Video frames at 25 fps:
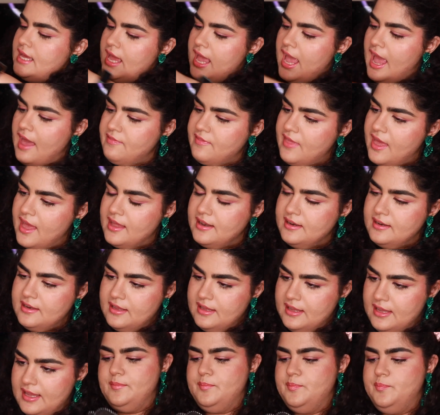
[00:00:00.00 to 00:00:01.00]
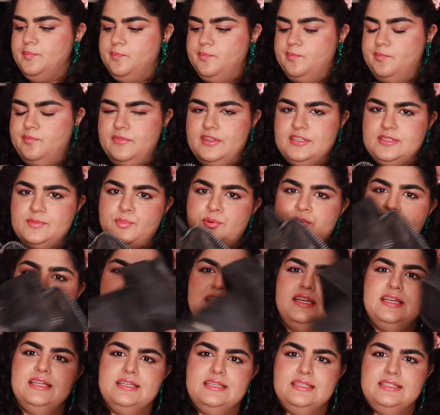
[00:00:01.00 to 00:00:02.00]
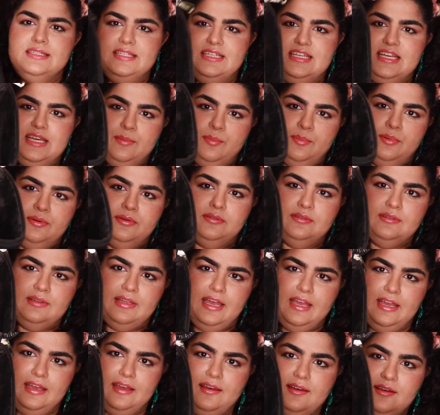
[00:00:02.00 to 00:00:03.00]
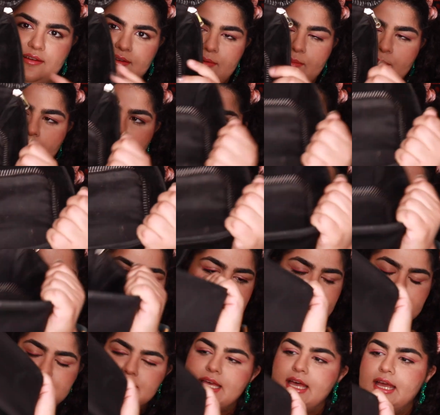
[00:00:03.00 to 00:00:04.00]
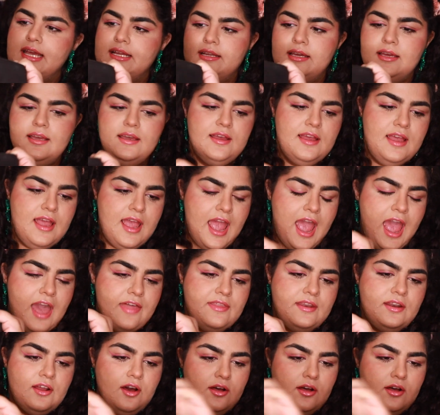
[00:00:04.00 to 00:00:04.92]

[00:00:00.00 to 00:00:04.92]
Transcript: and then this pretty deep box on the inside. And then it